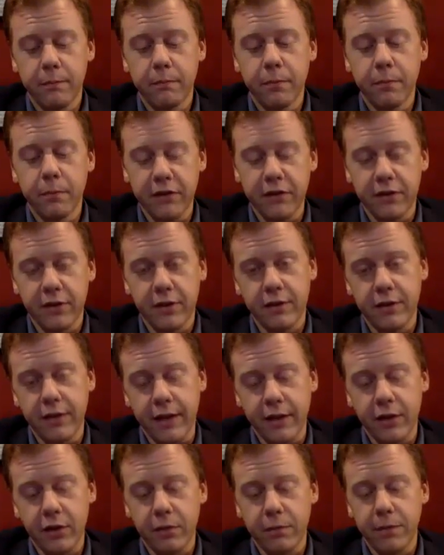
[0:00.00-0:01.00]
President
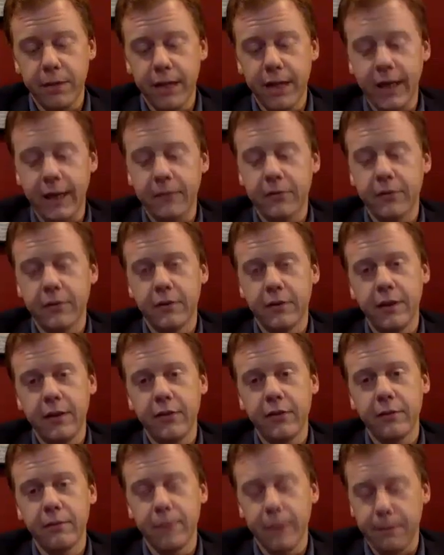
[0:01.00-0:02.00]
Daniel Pipes to
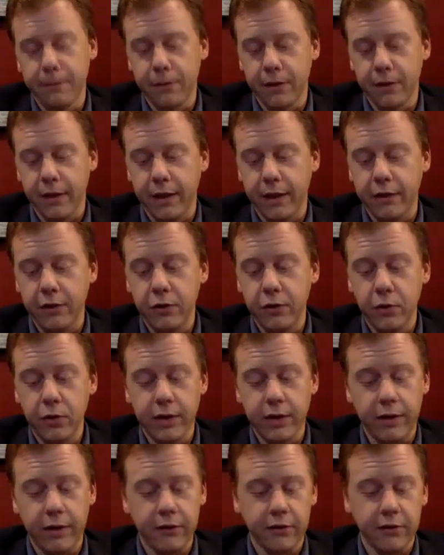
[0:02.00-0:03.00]
teach at Pepperdine in
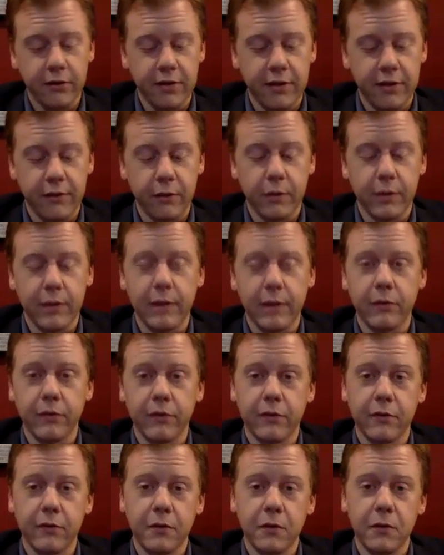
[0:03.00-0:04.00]
2007 when I was
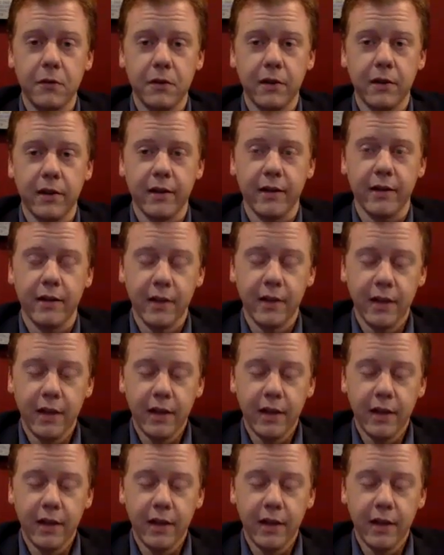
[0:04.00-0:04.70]
a student there.